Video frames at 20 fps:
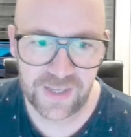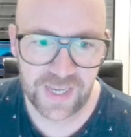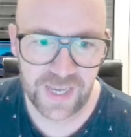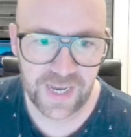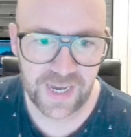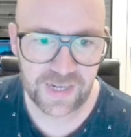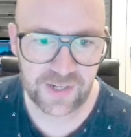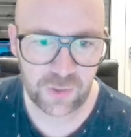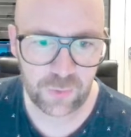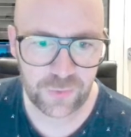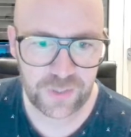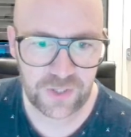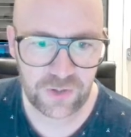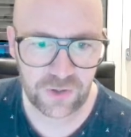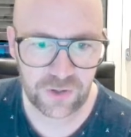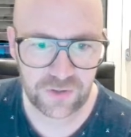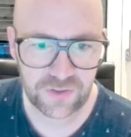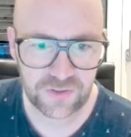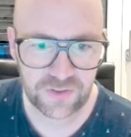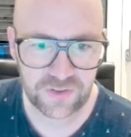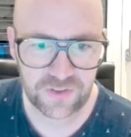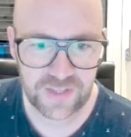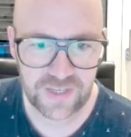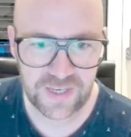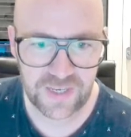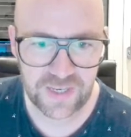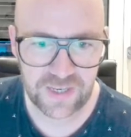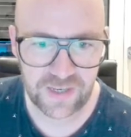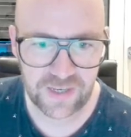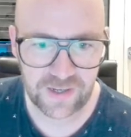and it returns
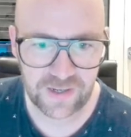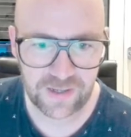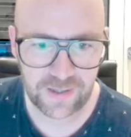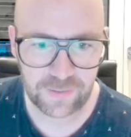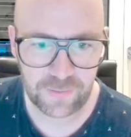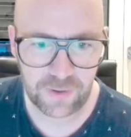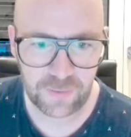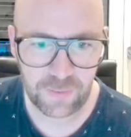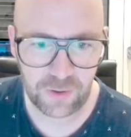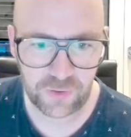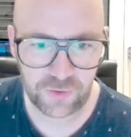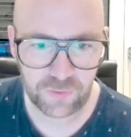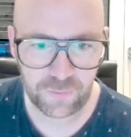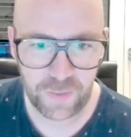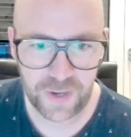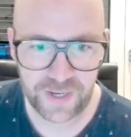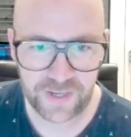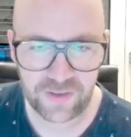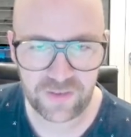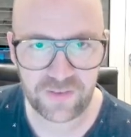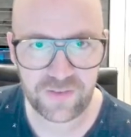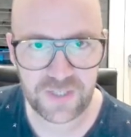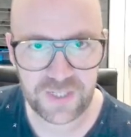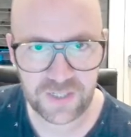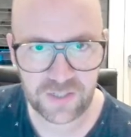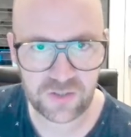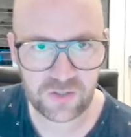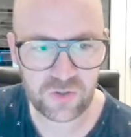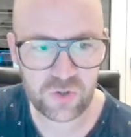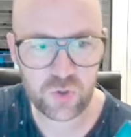the um, amount of bytes
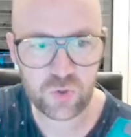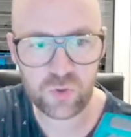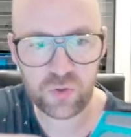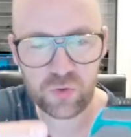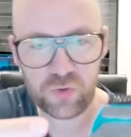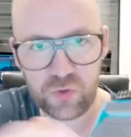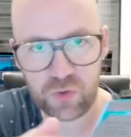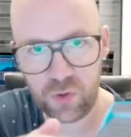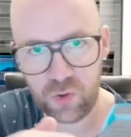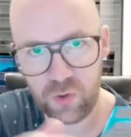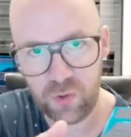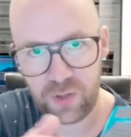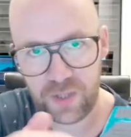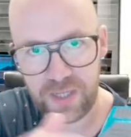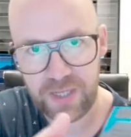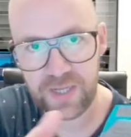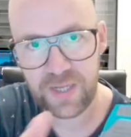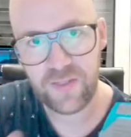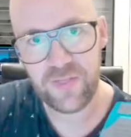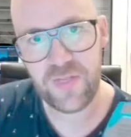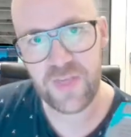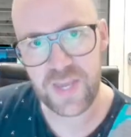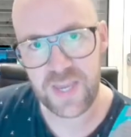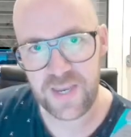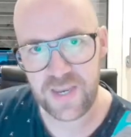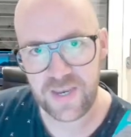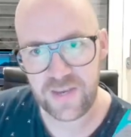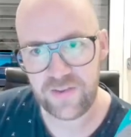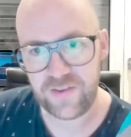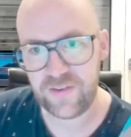needed to control
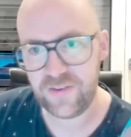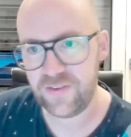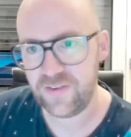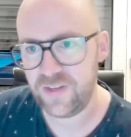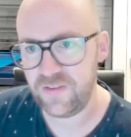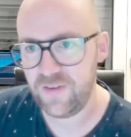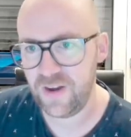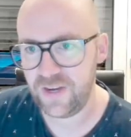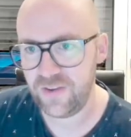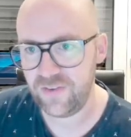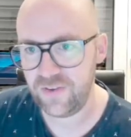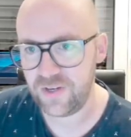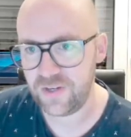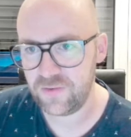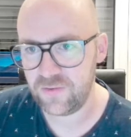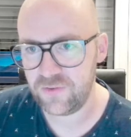this device here.